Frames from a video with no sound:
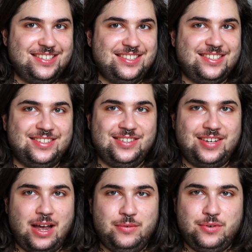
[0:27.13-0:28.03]

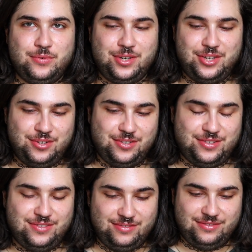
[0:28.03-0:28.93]
so I thought we could
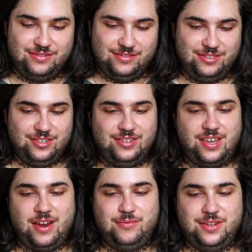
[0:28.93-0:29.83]
do
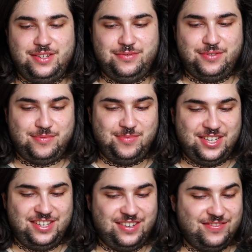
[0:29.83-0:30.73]
get ready with me.